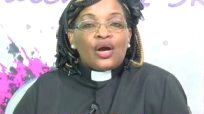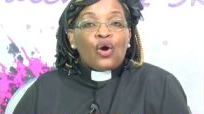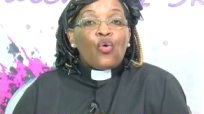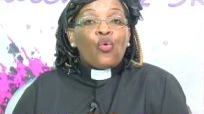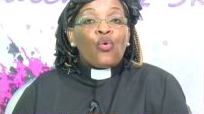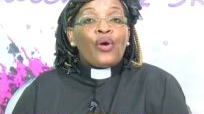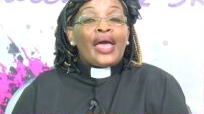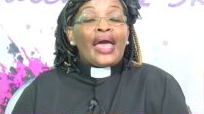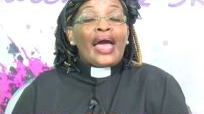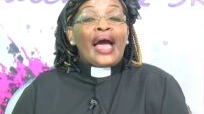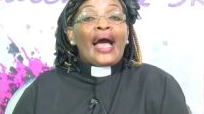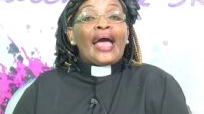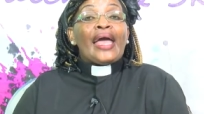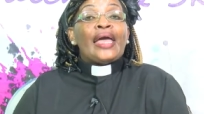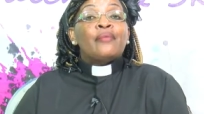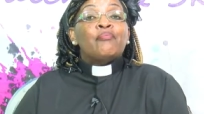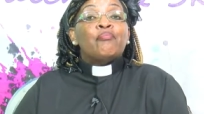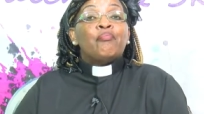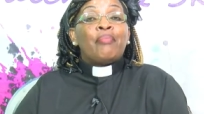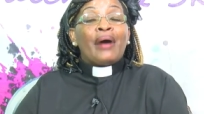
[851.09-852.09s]
where
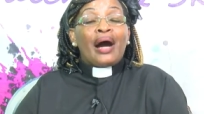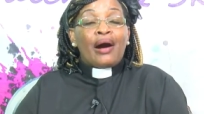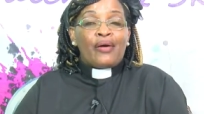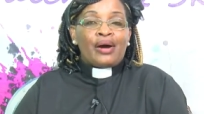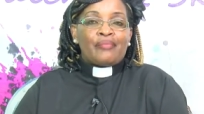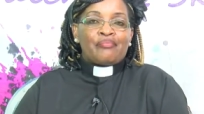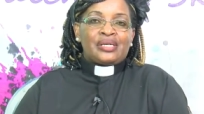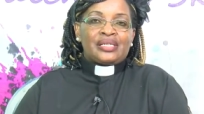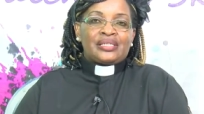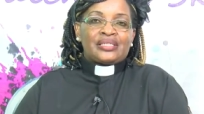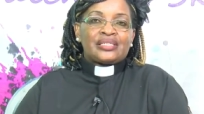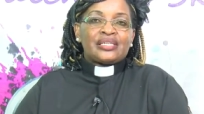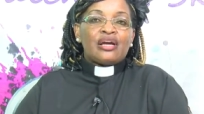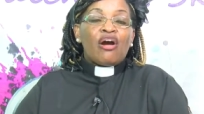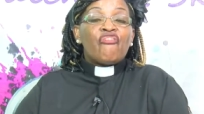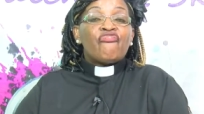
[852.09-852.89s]
empowerment